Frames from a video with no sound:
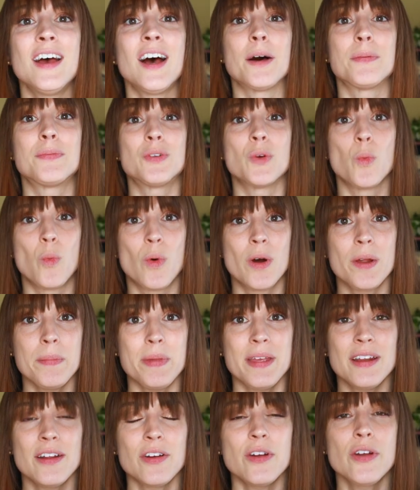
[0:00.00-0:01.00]
up to 1
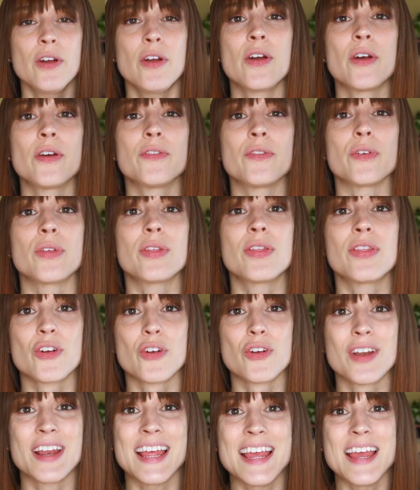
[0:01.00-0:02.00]
meter for
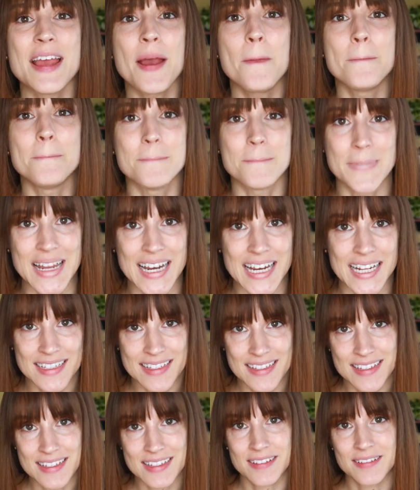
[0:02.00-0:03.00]
30
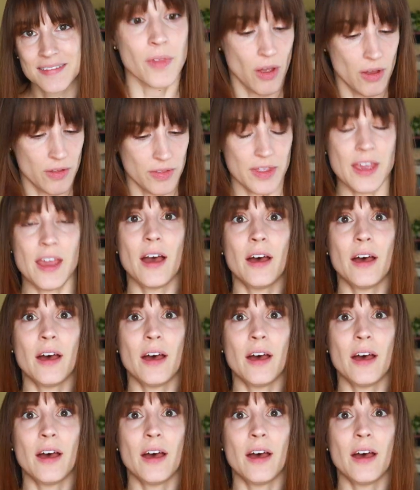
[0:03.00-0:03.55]
minutes. On the